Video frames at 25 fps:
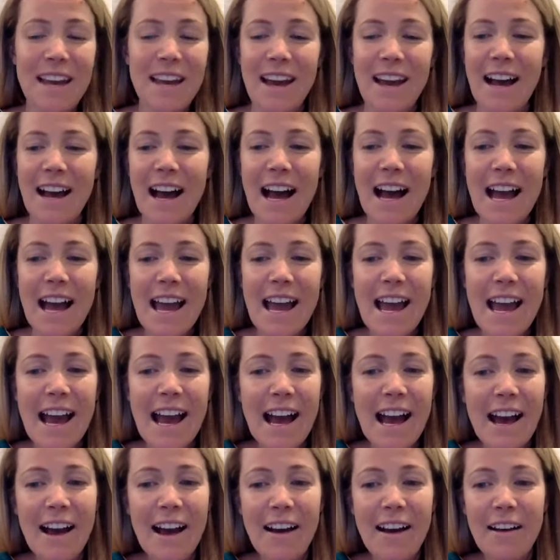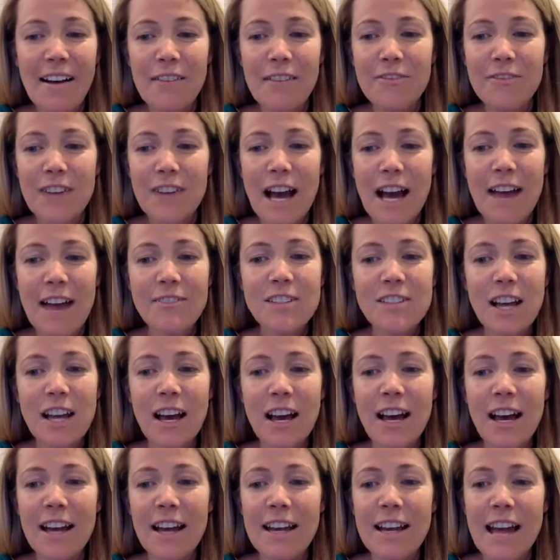I have, I've
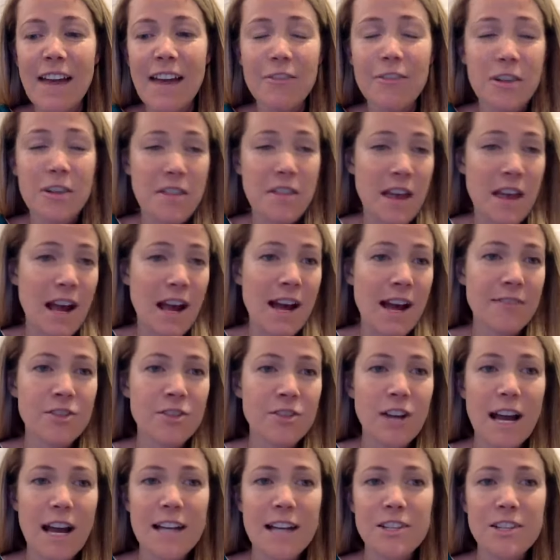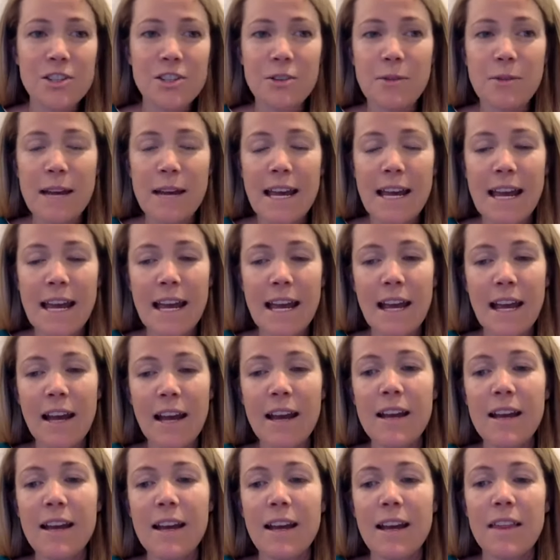done everything. I've tried doing
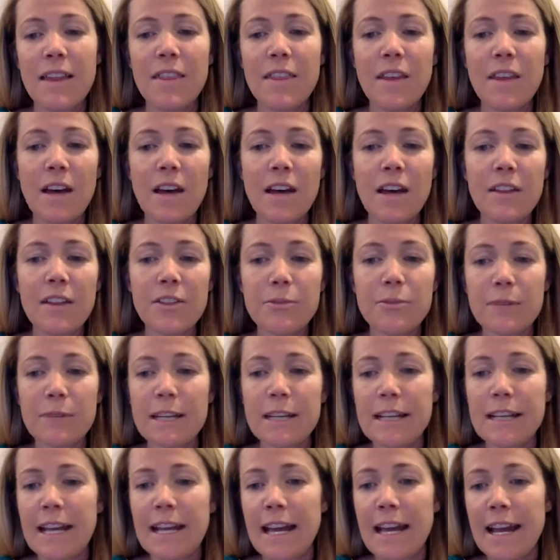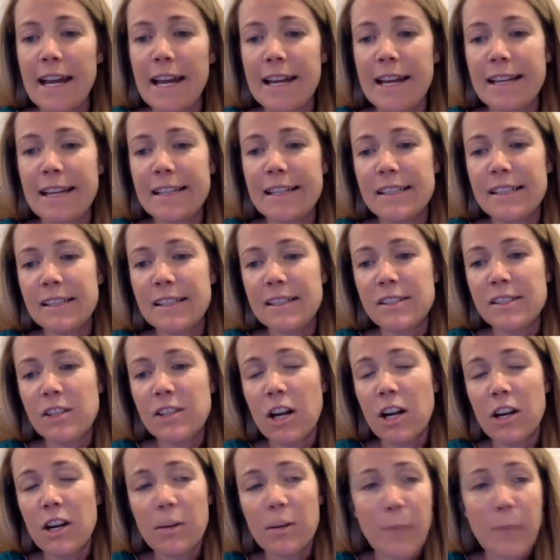the three day
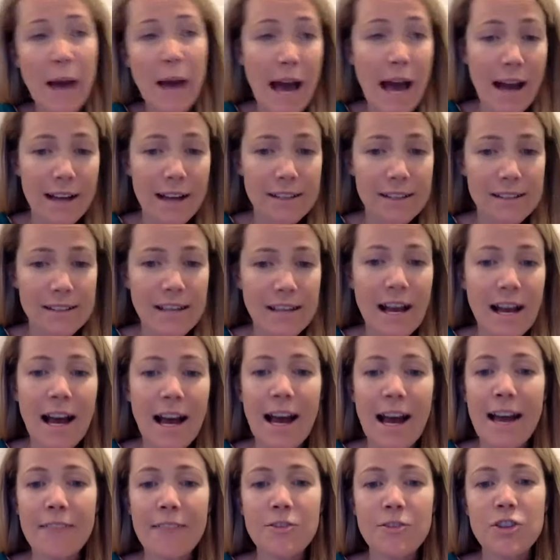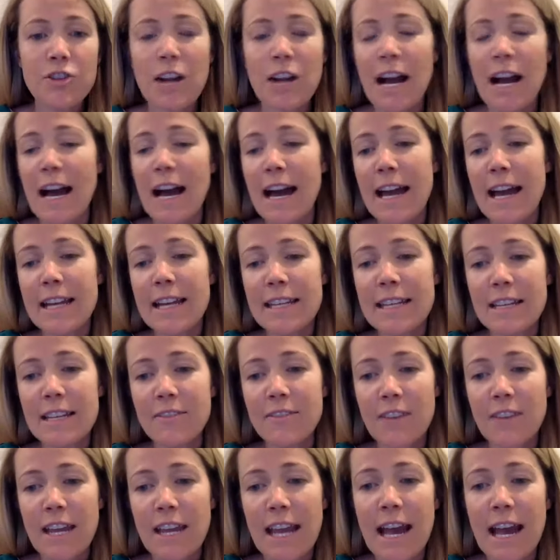starter packs. I've tried
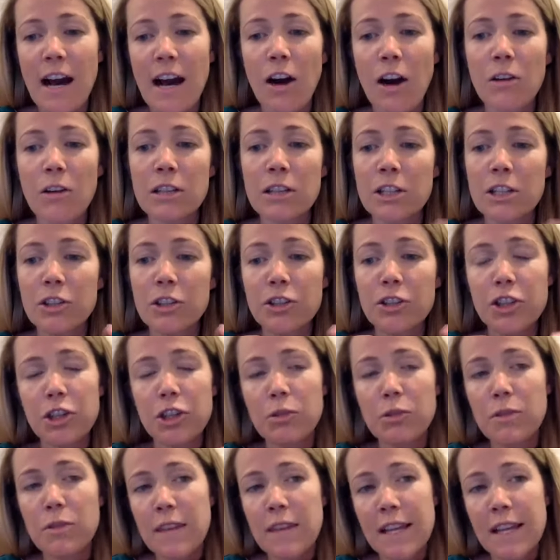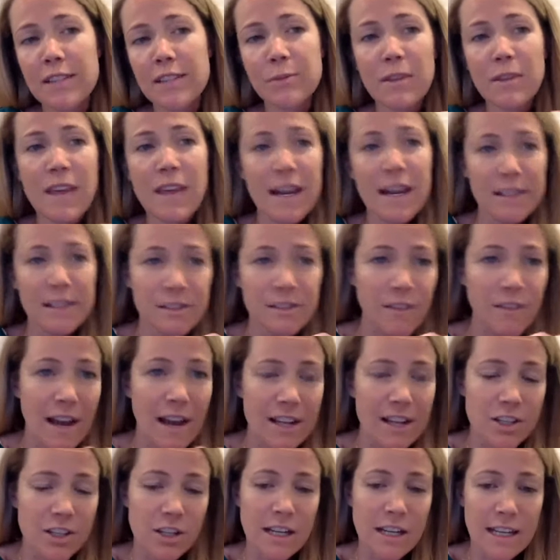giving out little cute things with X
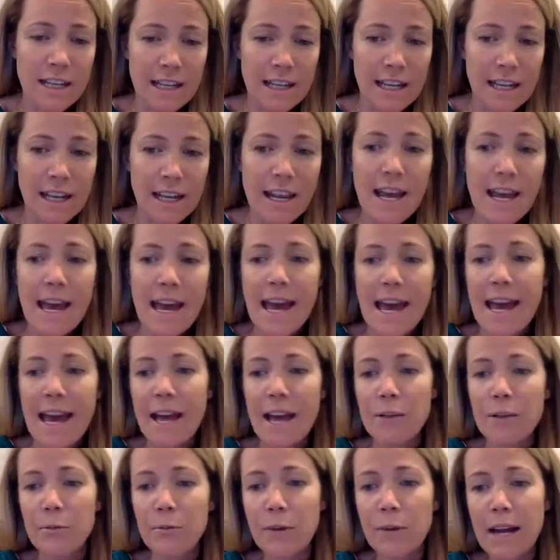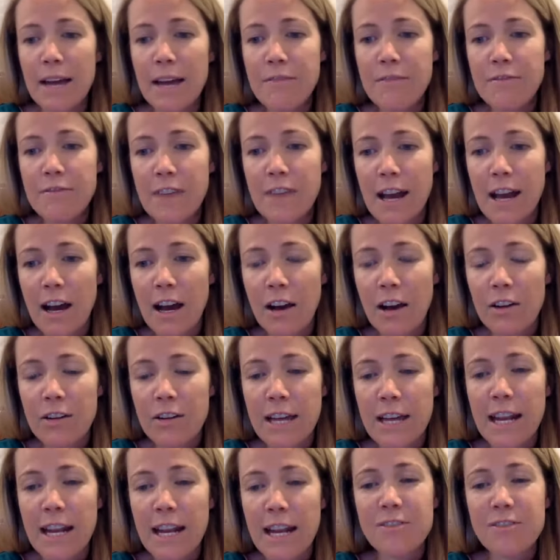Factor in it. And what I found,
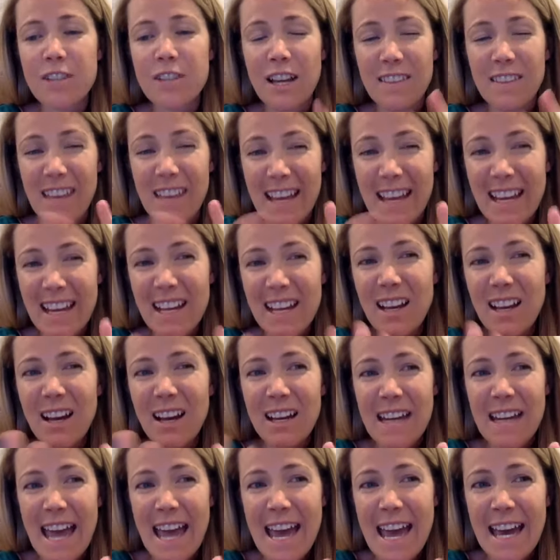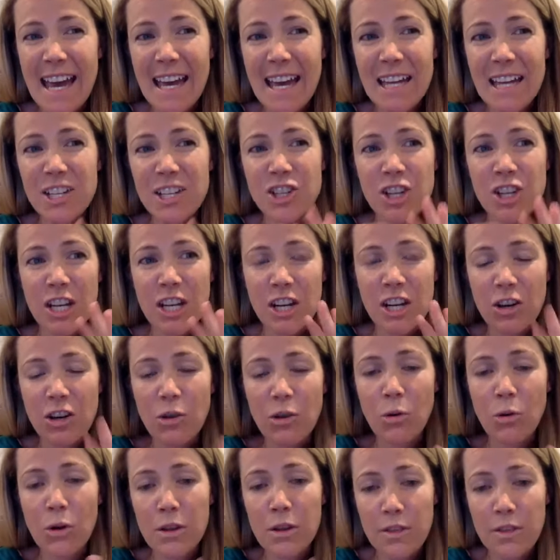and I've done like an edge here
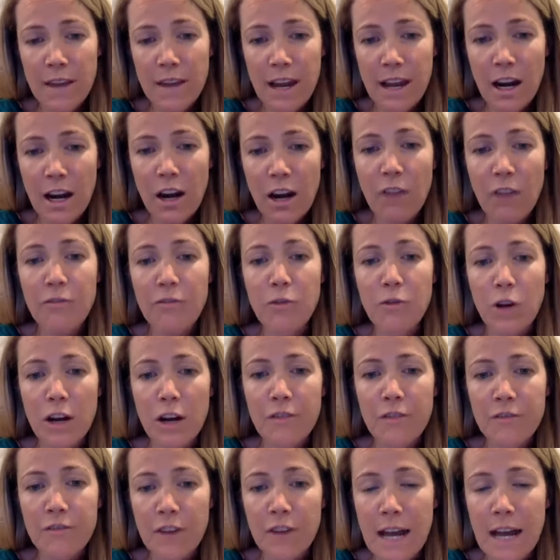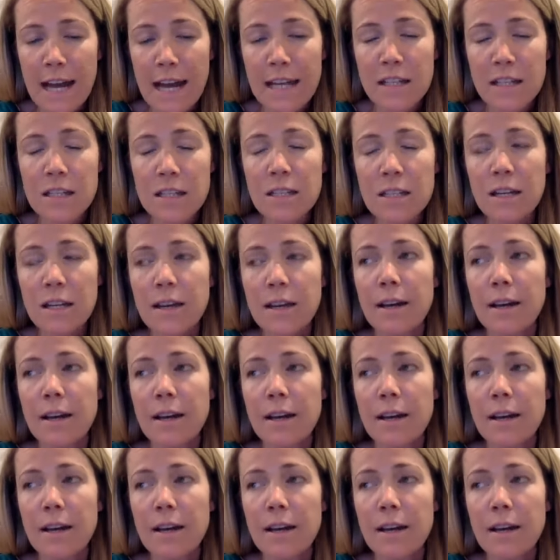or there for a friend.